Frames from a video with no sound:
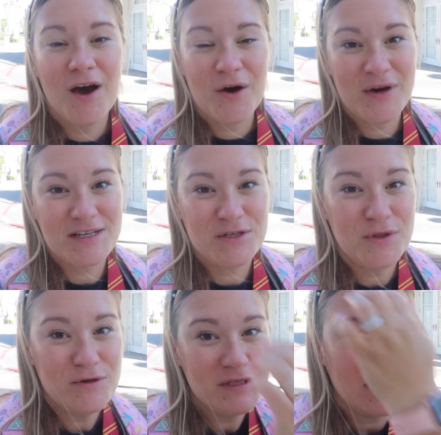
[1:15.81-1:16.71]
Okay, so
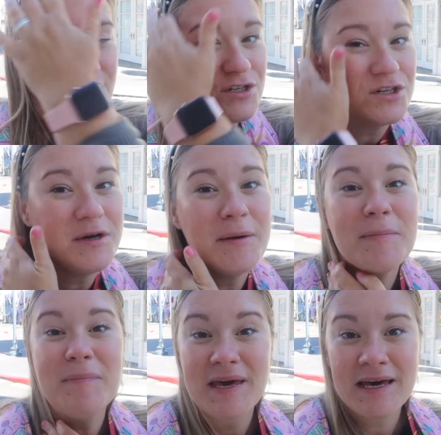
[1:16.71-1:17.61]
those extra
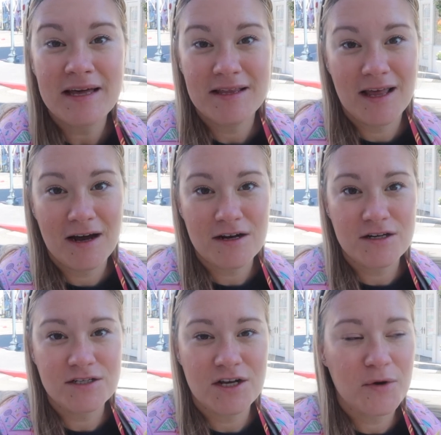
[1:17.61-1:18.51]
big
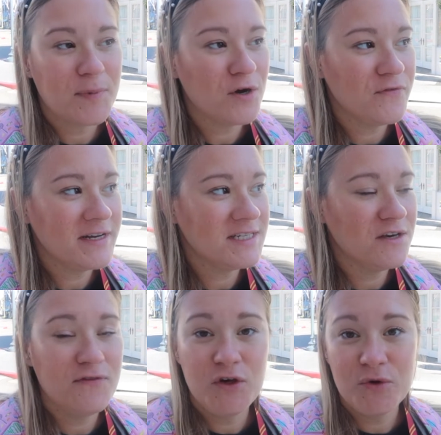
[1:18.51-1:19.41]
lockers are perfect
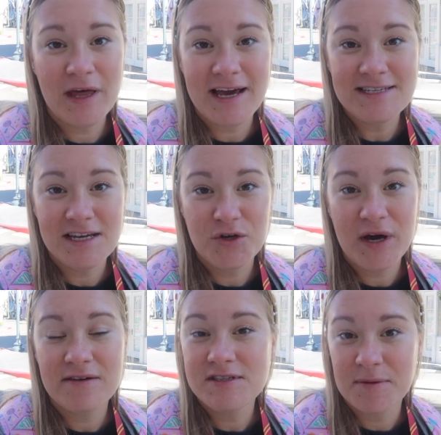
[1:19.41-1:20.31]
if you, like I said, you
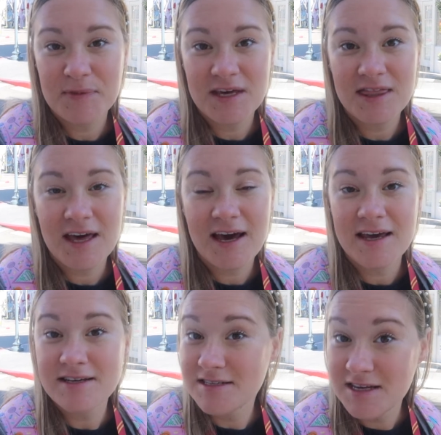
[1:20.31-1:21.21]
have something
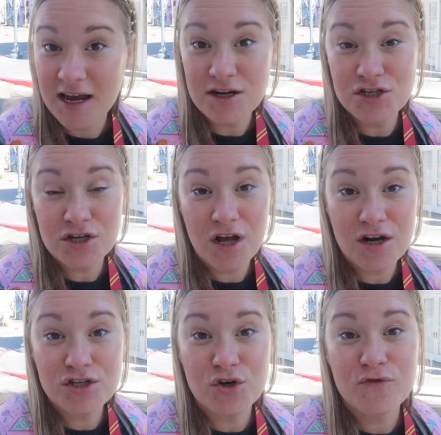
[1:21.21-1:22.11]
that is an extra
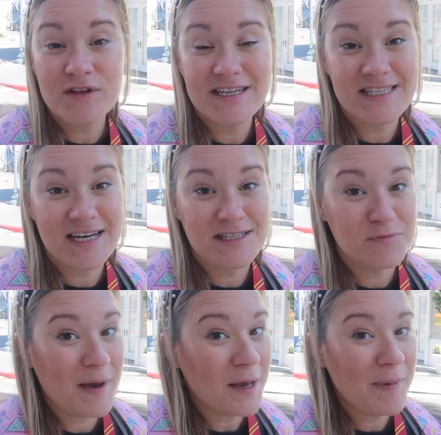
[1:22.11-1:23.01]
large, overly sized
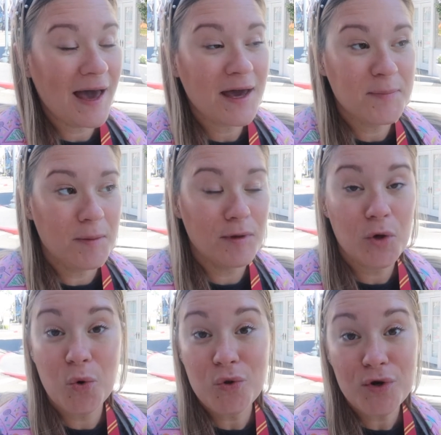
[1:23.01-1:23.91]
backpack, maybe a
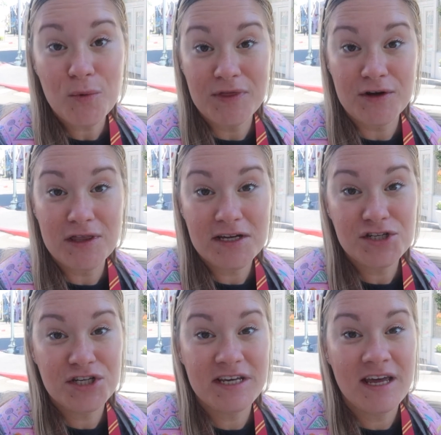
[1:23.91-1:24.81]
cooler with your
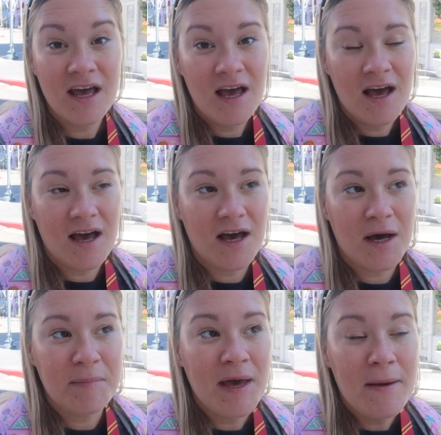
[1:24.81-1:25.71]
lunch in it.
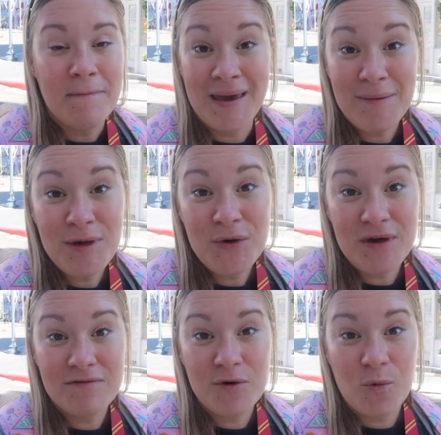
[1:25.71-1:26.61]
Um, maybe you
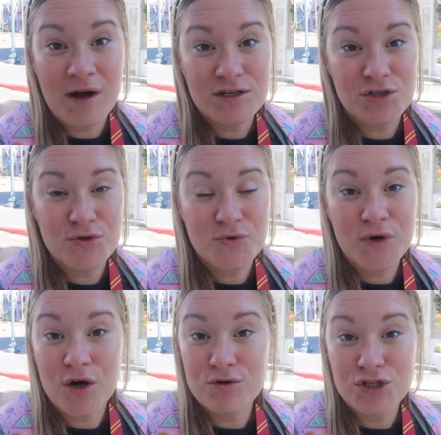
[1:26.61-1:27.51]
even want to
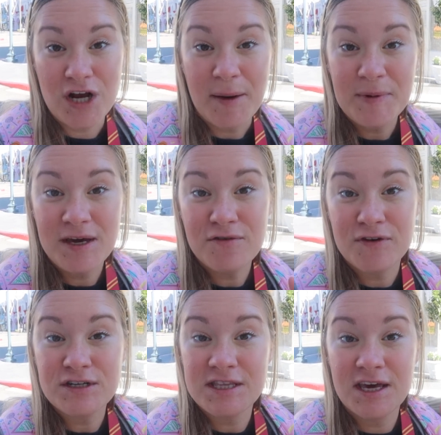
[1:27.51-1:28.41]
go shopping
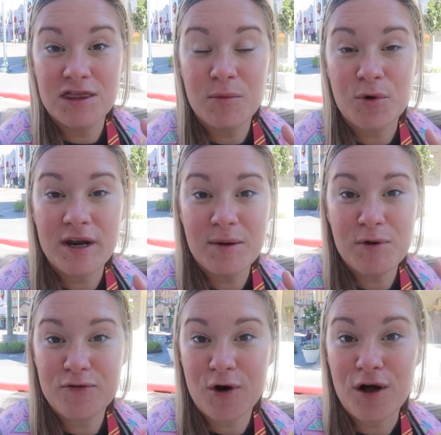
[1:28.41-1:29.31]
first thing in the morning
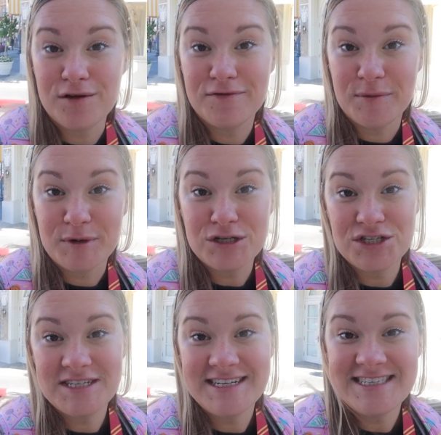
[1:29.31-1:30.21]
before all of the
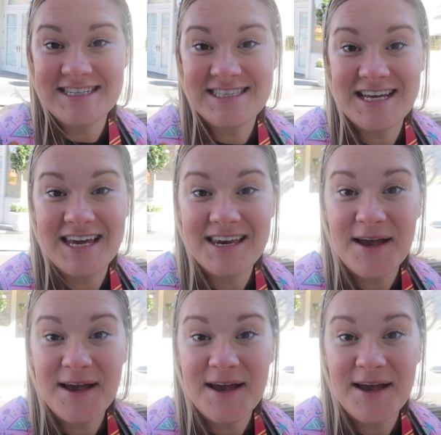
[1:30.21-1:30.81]
merchandise is taken